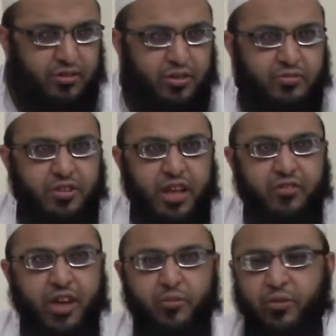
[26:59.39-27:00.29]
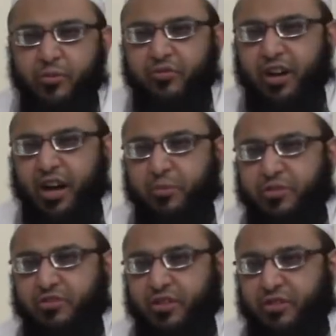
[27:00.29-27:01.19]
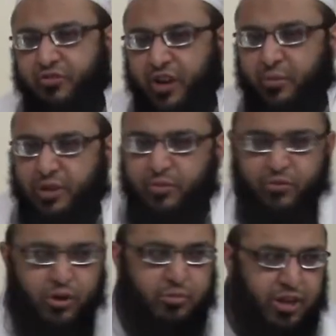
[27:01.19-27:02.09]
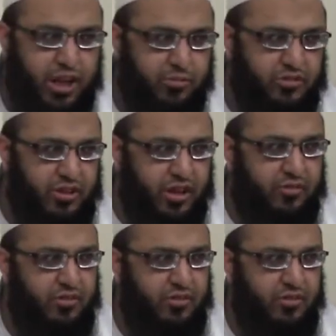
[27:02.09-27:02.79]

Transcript: Some slave came from a very high prestigious family before he became a slave.